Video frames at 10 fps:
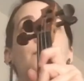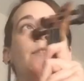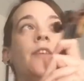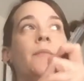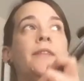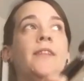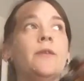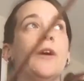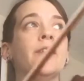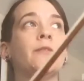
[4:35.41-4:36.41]
So my silly
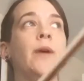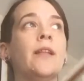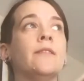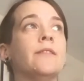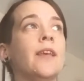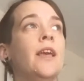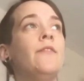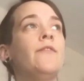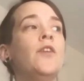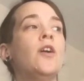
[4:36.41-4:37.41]
words went, if
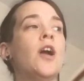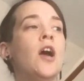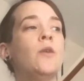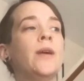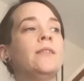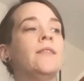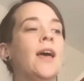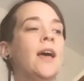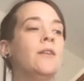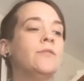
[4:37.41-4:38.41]
you're going
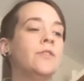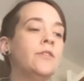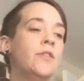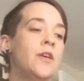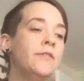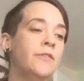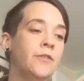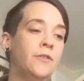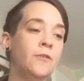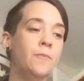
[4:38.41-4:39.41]
down to the
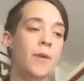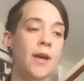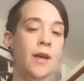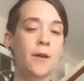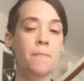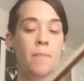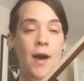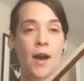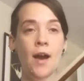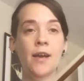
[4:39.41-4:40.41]

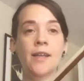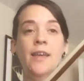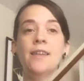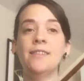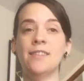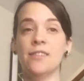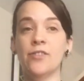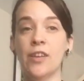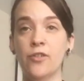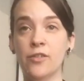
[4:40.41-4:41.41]
supermarket, and
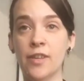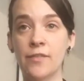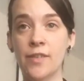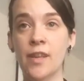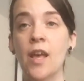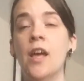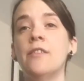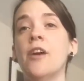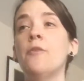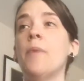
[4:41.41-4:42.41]
change octaves,
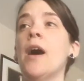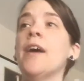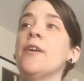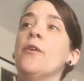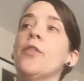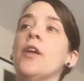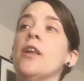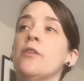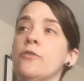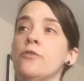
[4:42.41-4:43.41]
don't buy all the
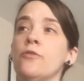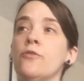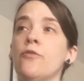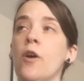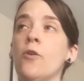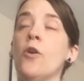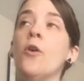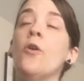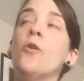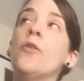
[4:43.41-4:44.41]
loo roll
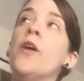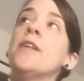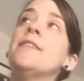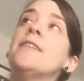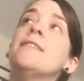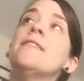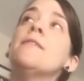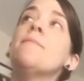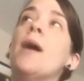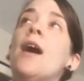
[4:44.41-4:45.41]
or all the tin
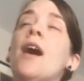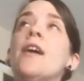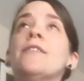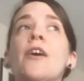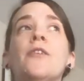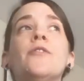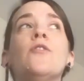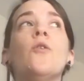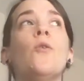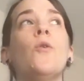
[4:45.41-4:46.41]
tomatoes or
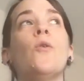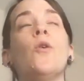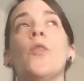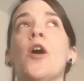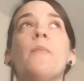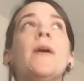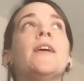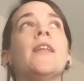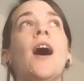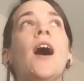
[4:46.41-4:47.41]
all the
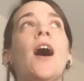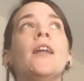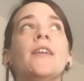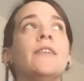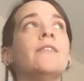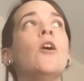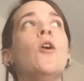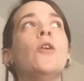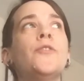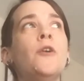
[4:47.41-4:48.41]
bananas,
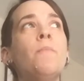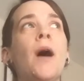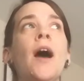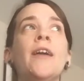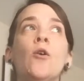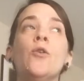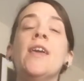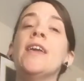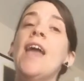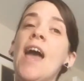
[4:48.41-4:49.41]
don't buy all
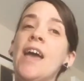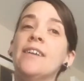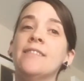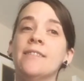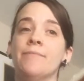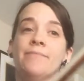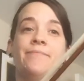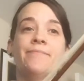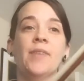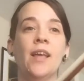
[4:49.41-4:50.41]
the eggs.
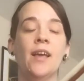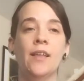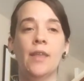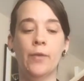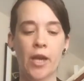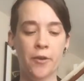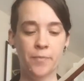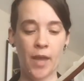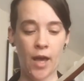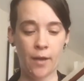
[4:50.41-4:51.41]
There we go,
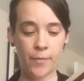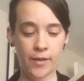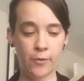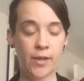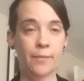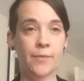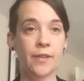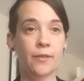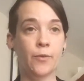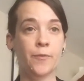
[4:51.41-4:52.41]
a little glimpse
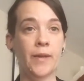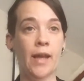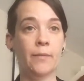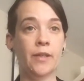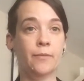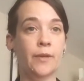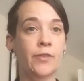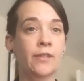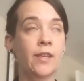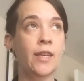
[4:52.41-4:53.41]
into what's been happening to me
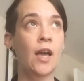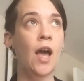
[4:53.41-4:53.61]
recently.